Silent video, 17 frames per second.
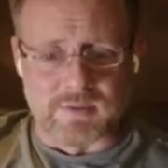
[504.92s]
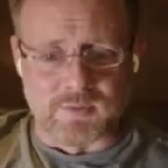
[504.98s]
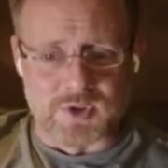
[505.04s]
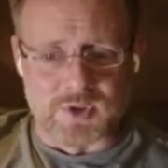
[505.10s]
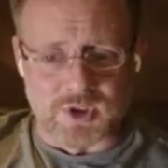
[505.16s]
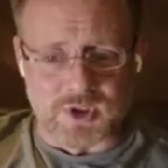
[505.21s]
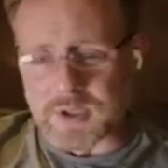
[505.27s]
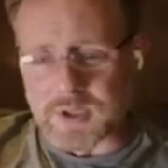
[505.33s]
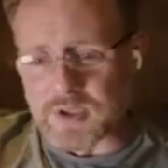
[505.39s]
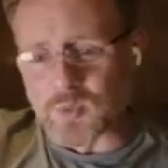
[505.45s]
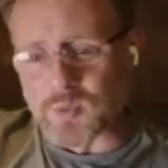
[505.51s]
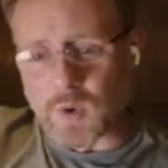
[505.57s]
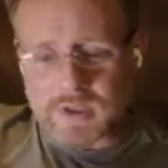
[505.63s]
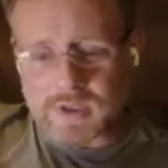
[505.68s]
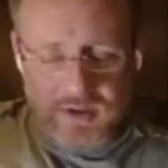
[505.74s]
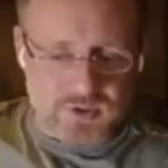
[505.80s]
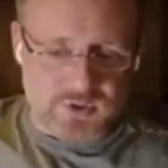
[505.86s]
Just because
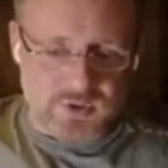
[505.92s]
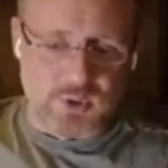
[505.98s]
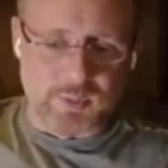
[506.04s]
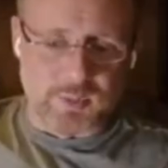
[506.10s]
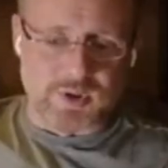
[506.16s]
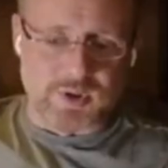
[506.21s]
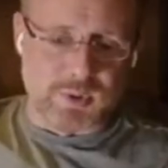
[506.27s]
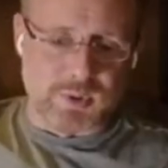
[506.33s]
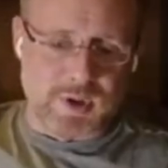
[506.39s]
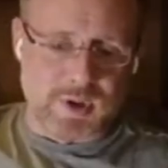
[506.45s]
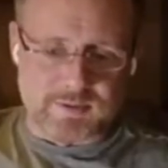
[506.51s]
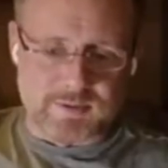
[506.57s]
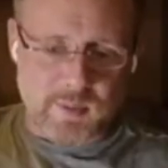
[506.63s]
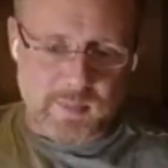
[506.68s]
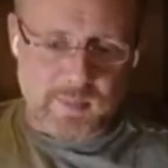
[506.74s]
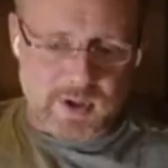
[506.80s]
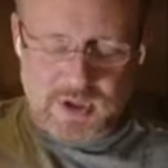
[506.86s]
one consumer is reading
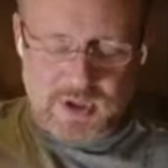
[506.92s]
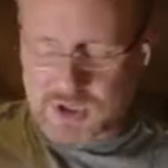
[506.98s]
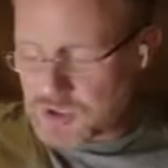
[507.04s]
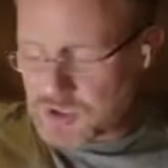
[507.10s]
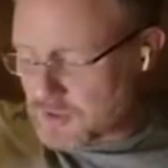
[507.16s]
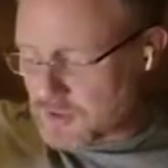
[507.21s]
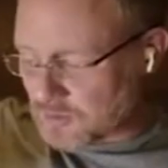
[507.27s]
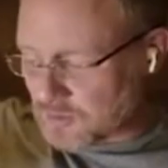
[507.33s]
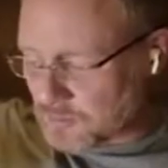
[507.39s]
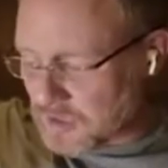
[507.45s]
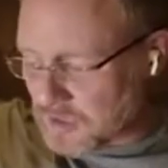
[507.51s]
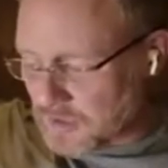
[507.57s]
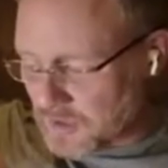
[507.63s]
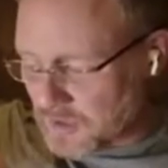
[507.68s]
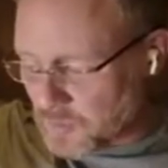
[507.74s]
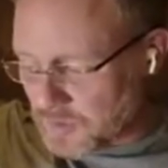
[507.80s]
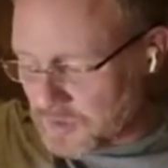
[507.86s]
from a partition doesn't mean
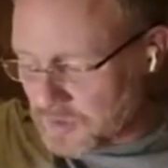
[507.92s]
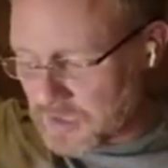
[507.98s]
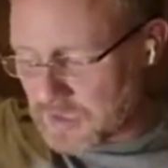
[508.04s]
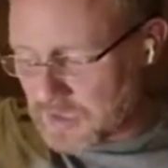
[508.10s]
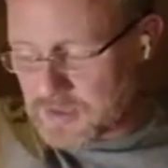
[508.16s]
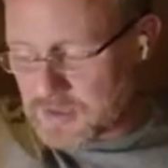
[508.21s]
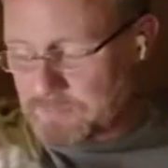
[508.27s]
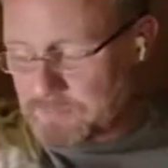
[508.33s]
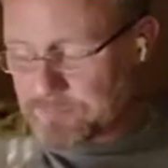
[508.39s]
another one can't.